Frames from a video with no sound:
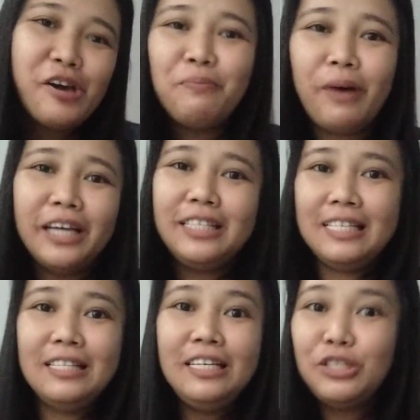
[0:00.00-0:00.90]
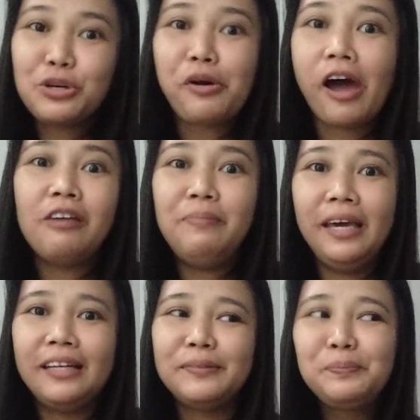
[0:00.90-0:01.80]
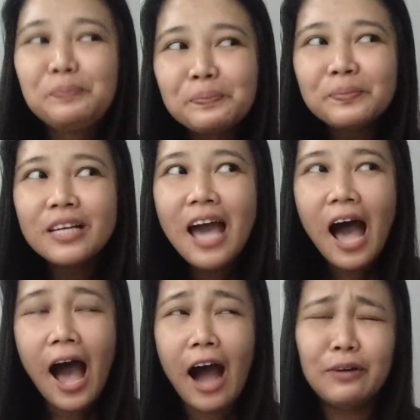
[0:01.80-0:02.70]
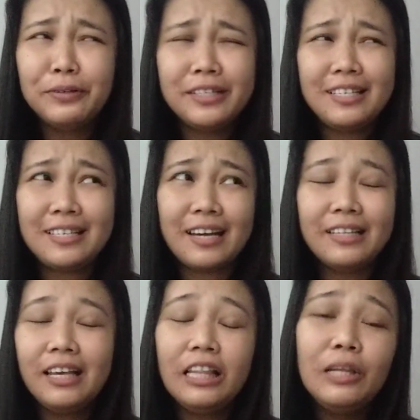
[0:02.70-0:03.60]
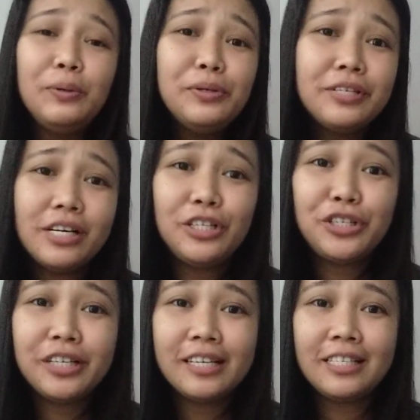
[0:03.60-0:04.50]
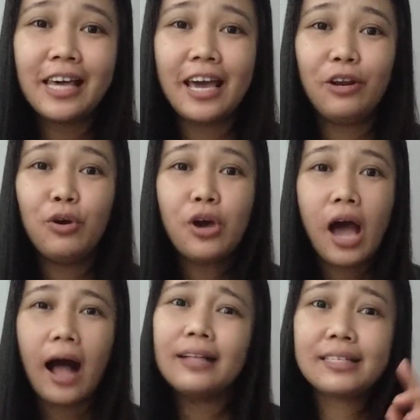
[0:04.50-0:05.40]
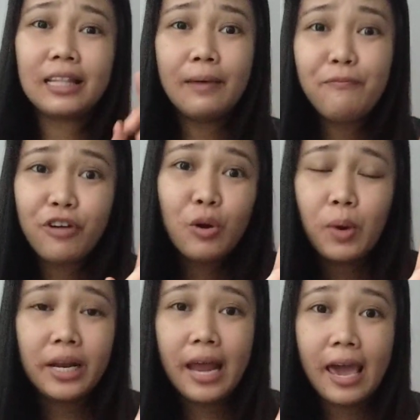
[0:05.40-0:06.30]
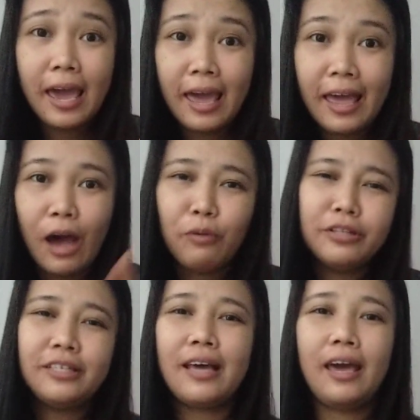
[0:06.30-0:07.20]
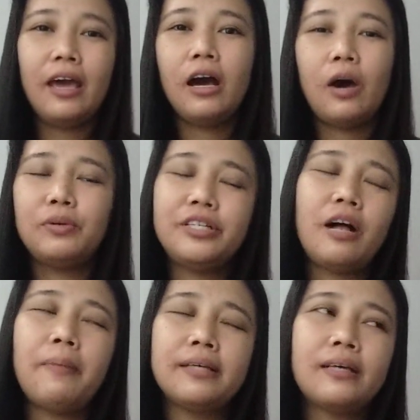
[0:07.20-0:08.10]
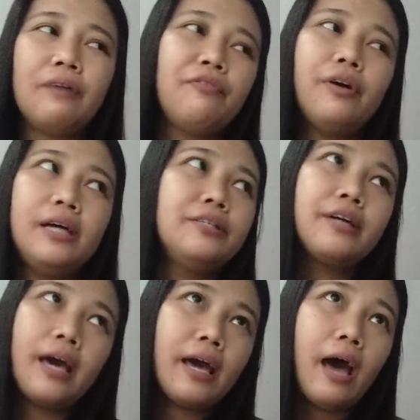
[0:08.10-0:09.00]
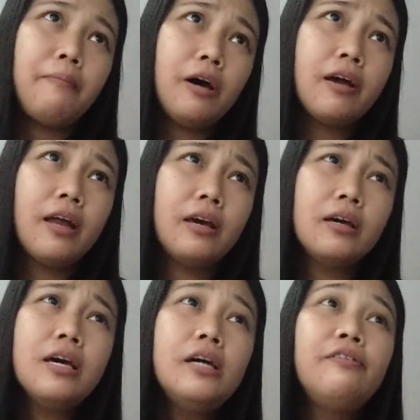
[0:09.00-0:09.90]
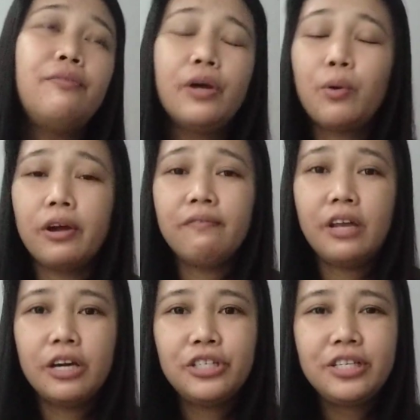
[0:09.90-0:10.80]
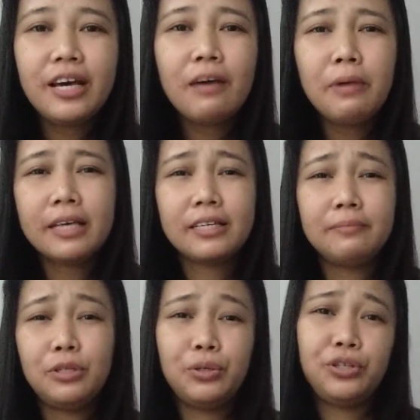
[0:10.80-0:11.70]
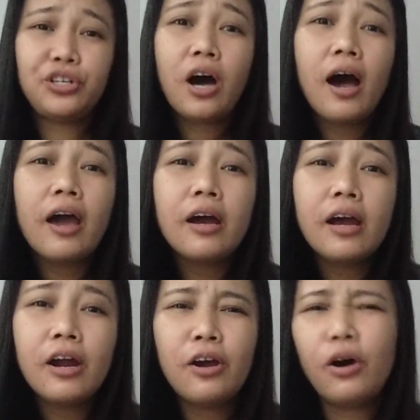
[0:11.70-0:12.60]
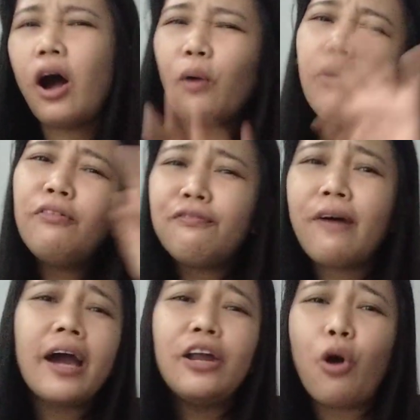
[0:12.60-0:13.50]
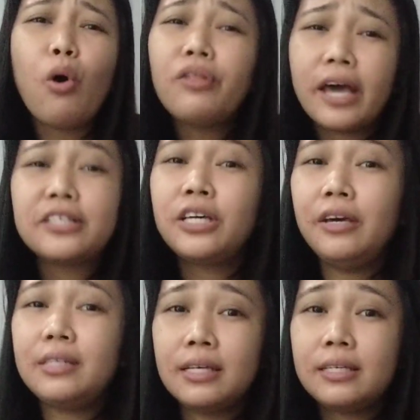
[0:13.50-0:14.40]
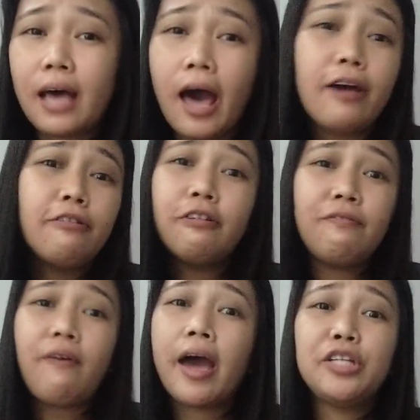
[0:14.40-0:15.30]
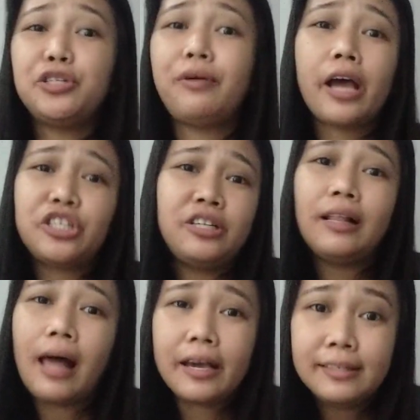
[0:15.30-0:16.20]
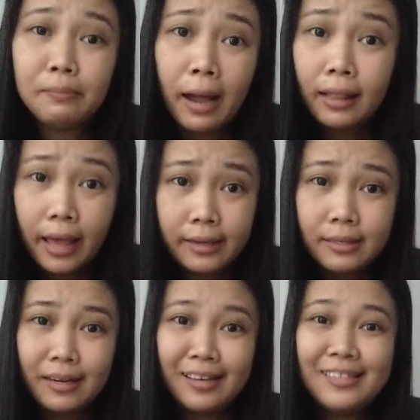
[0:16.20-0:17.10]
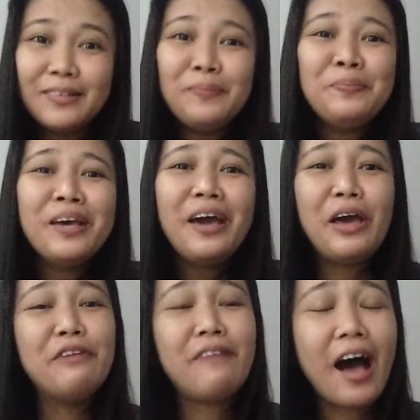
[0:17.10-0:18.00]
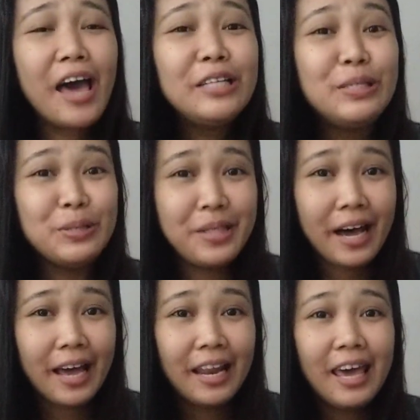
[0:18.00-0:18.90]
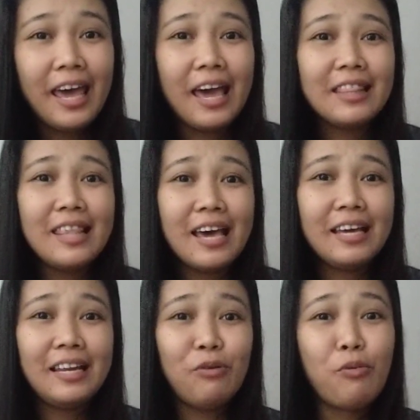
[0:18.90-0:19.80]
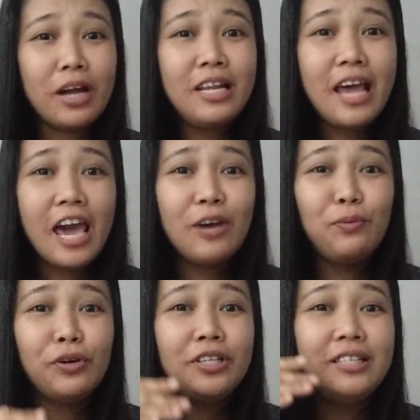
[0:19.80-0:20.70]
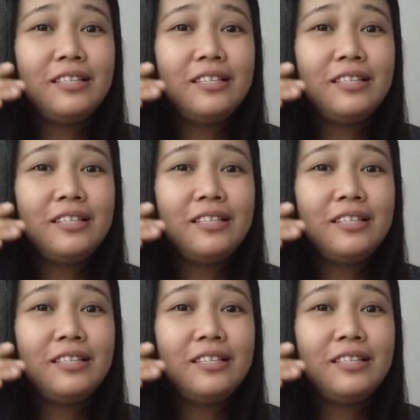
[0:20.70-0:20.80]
by detour I mean I would suddenly lose interest and I'll slip for one day. I would tell myself, it's okay, I'm not gonna record a video today because I'm too tired. I will find all the excuses I could find to rationalize my laziness. If I do that, and then one day would